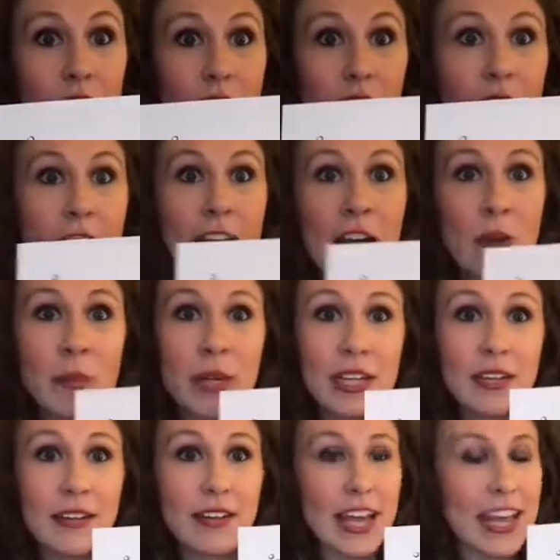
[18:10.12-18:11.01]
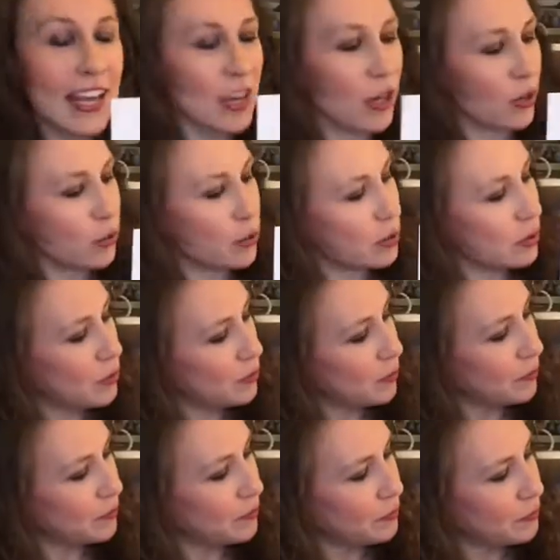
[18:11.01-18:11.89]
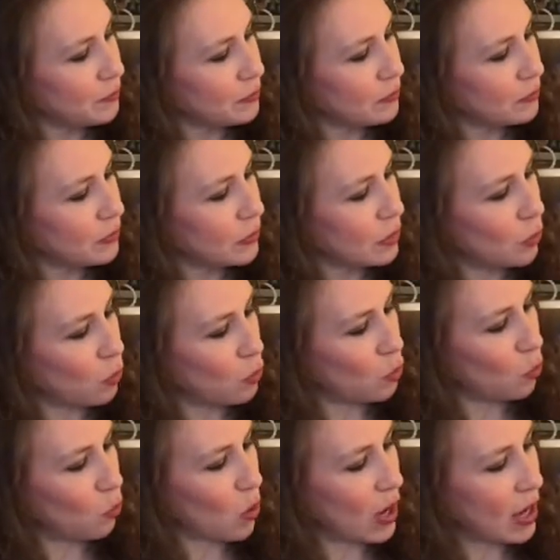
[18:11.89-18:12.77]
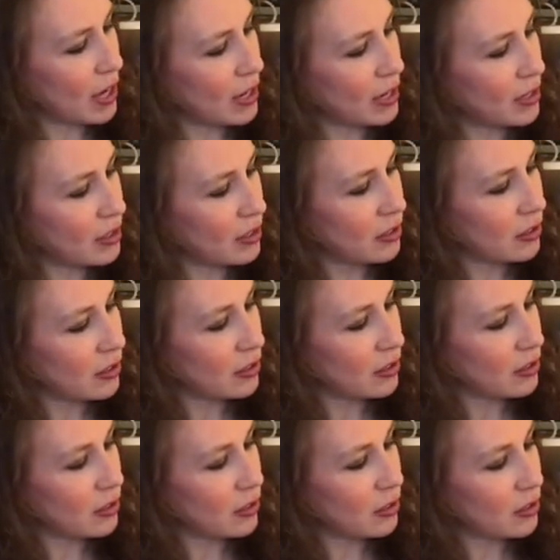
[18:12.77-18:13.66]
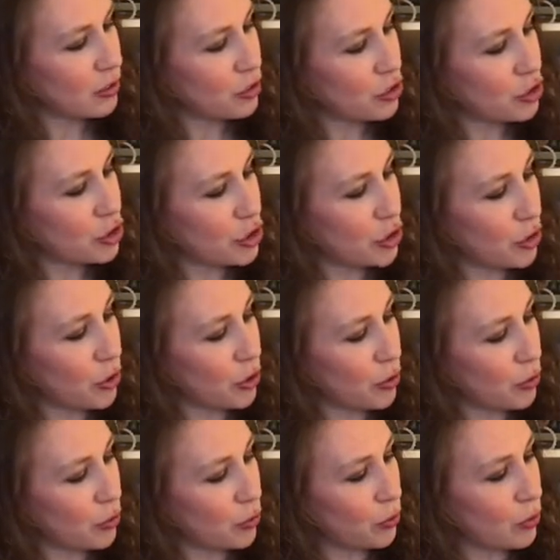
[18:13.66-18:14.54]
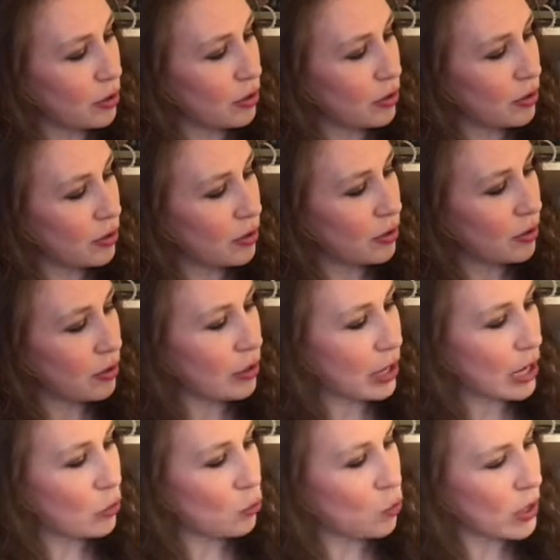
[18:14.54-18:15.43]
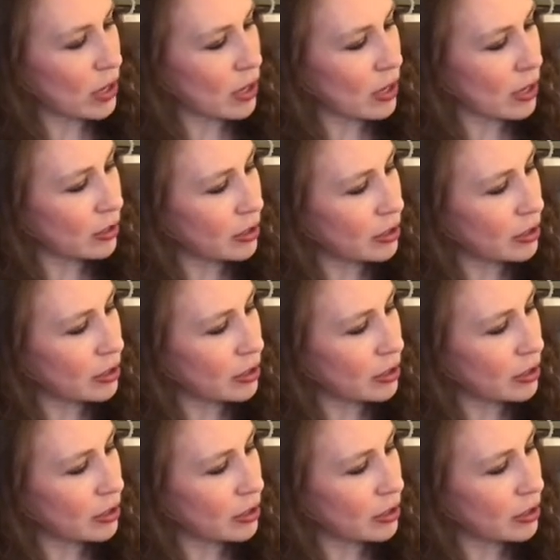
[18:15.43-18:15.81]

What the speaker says: How many now? 1, 2, and what color?